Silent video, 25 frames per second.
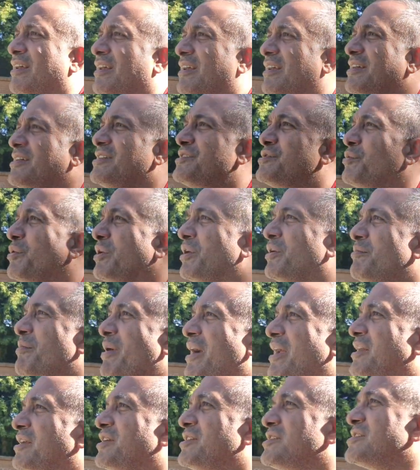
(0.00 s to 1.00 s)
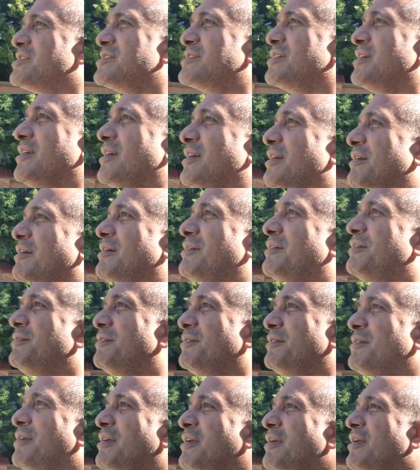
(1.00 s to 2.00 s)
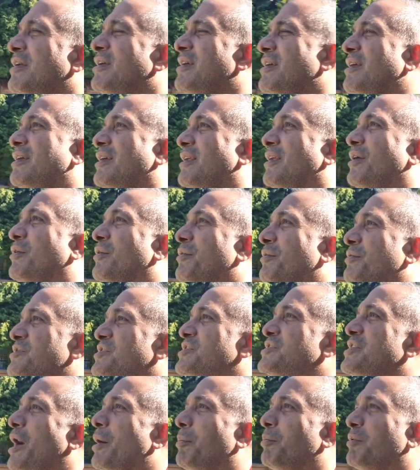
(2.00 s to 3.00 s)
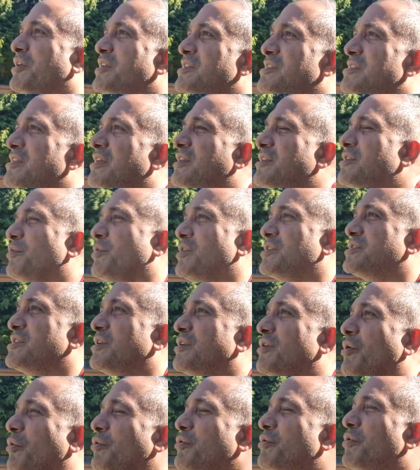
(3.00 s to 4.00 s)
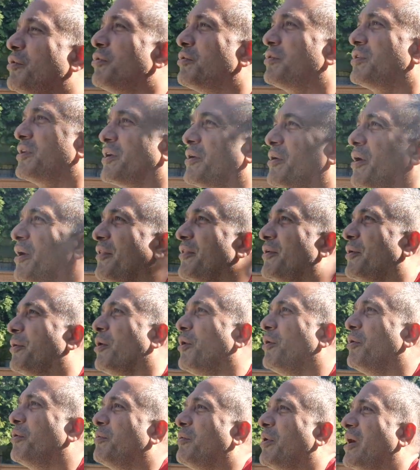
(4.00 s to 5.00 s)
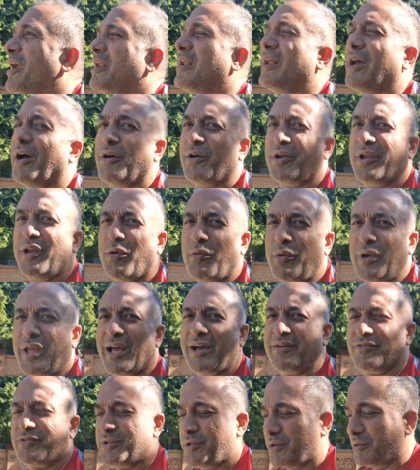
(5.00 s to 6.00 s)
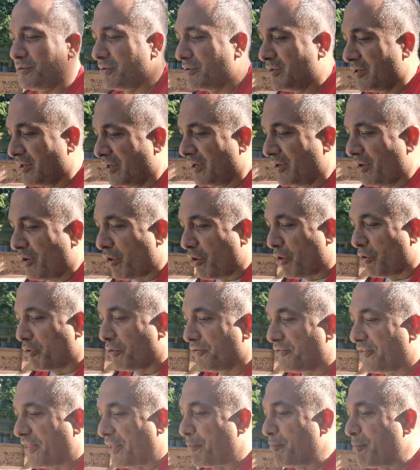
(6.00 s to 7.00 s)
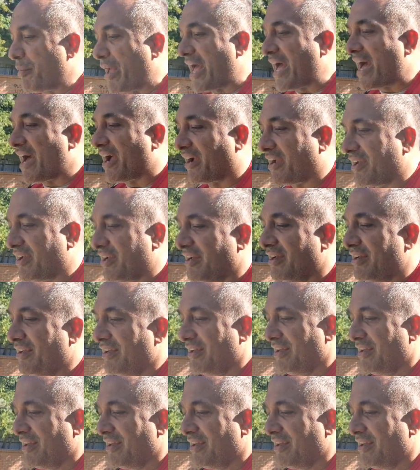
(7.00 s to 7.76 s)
Israel might just, you know, stop listening to us and go nuclear on their own. Right now, you know, we have to hold them back.